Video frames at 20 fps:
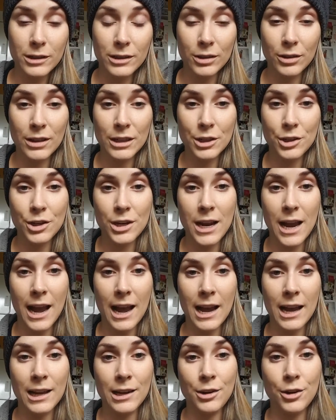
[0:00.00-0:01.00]
so that she
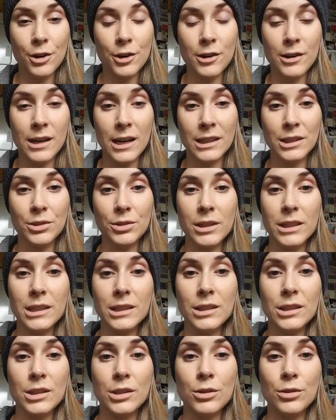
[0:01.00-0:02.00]
had current
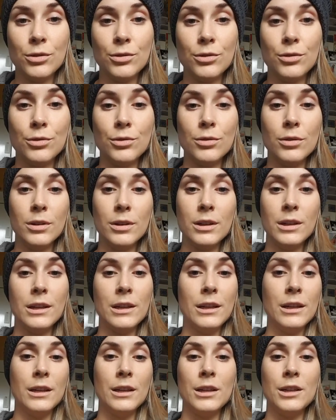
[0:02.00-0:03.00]
x-rays to
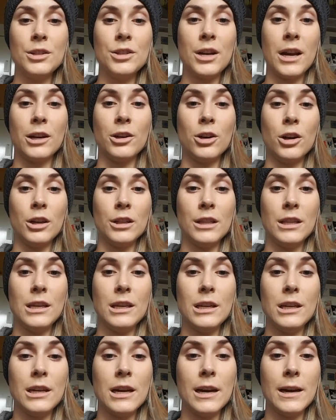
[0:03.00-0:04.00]
check on
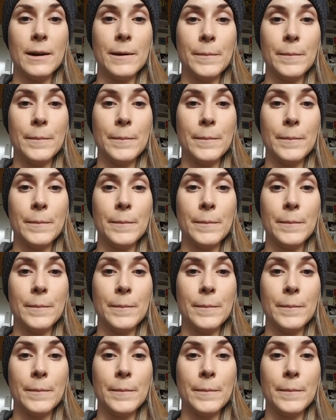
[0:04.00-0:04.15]
the